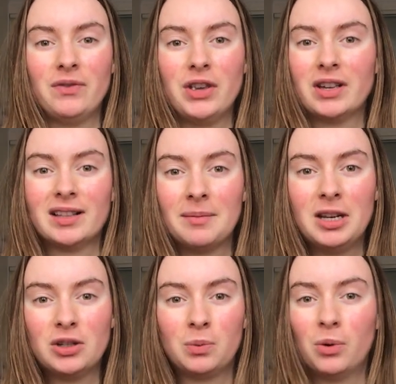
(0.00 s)
You can
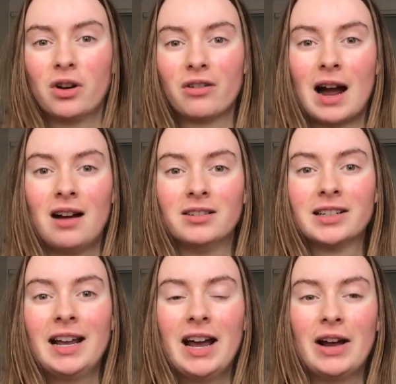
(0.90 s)
simply just walk around,
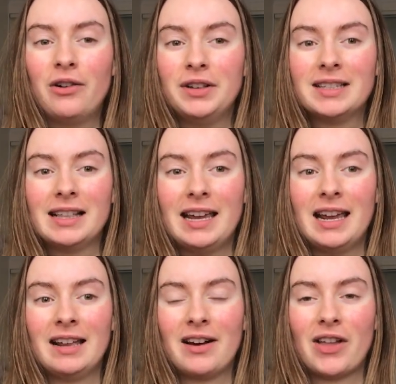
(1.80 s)
and
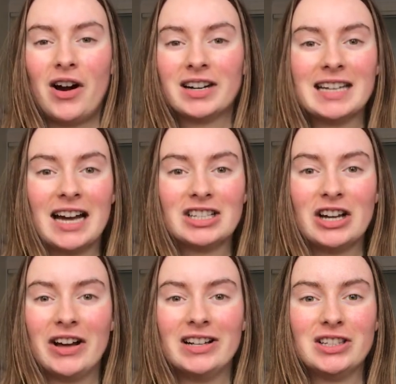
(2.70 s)
obviously the
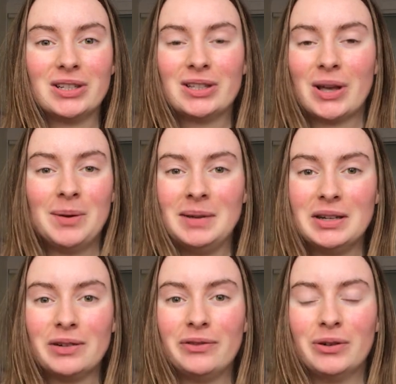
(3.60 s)
architecture is just so
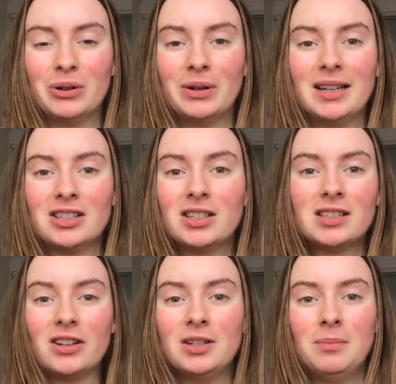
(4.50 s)
beautiful. It's just
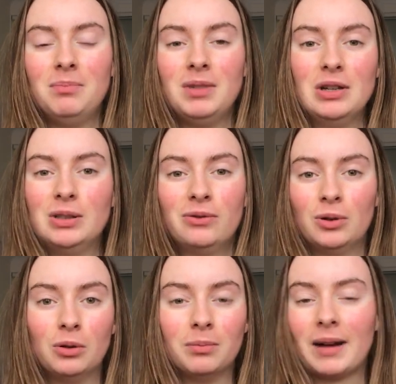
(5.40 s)
such a
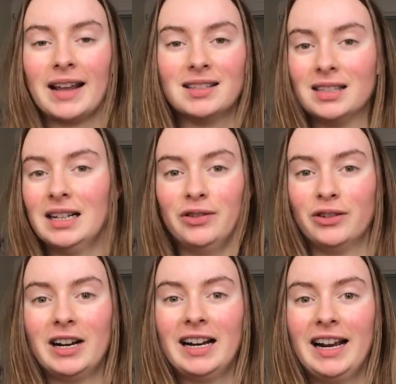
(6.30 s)
beautiful place to live,
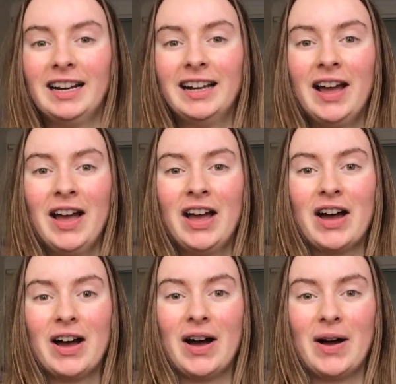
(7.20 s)
really.
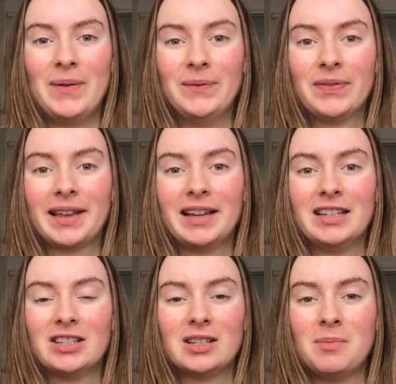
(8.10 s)
And
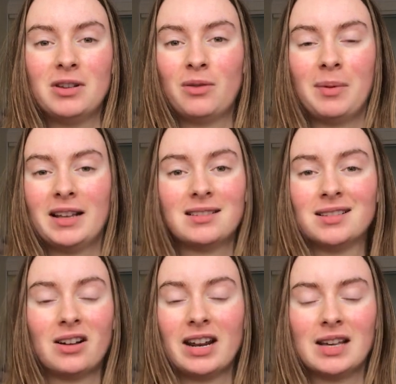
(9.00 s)
it's just a beautiful place to
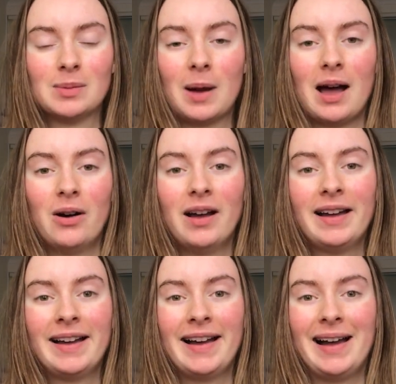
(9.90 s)
study as well.
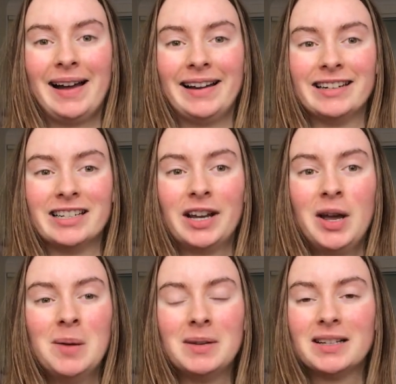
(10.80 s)
And
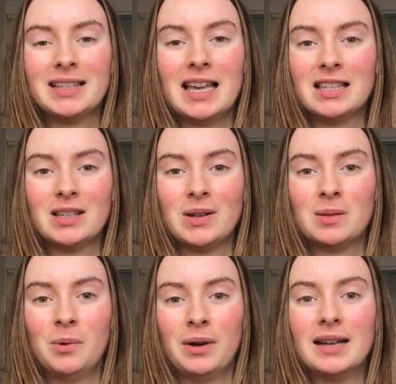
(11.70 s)
because it is so
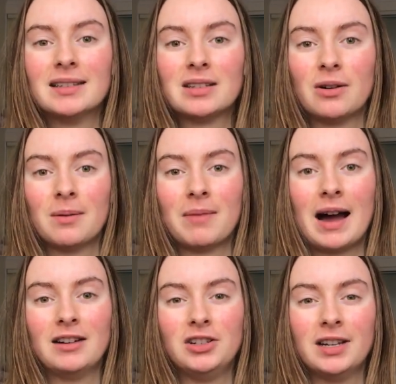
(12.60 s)
small and it is so
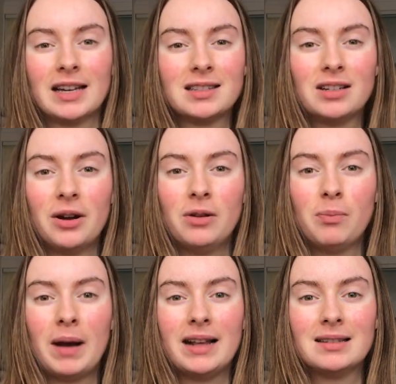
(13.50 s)
compact, you can get to know
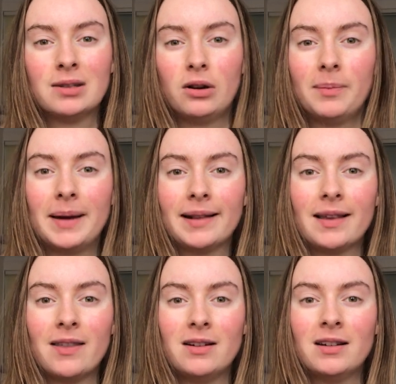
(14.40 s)
places a lot
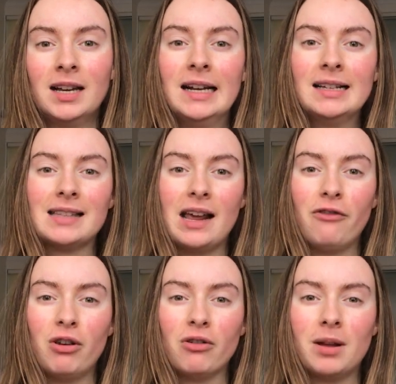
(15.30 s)
better than, say,
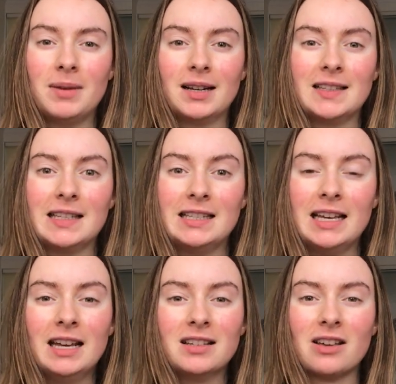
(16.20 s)
if you're in a bigger
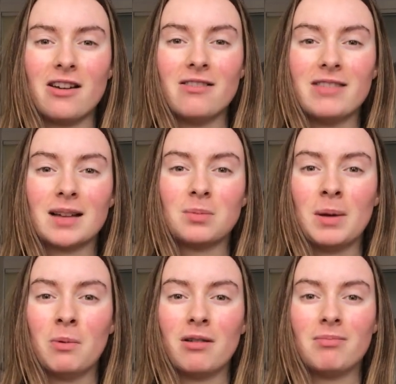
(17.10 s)
city. So that's
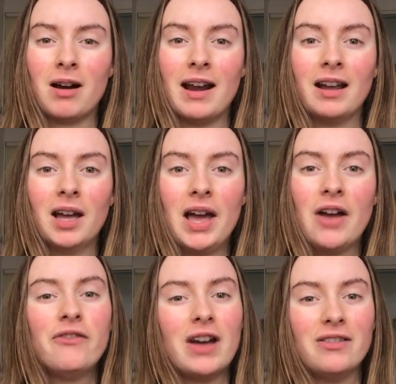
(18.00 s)
probably one of my
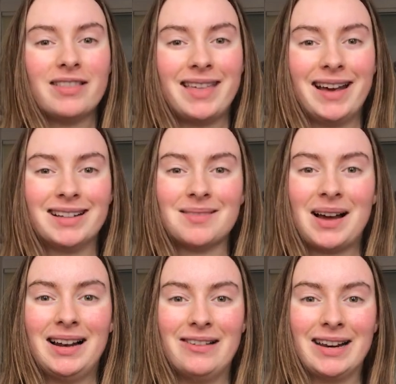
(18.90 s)
favourite things
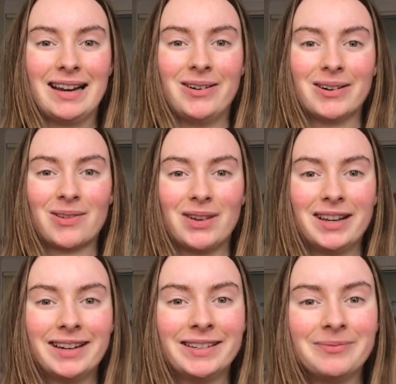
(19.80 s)
about living in Oxford.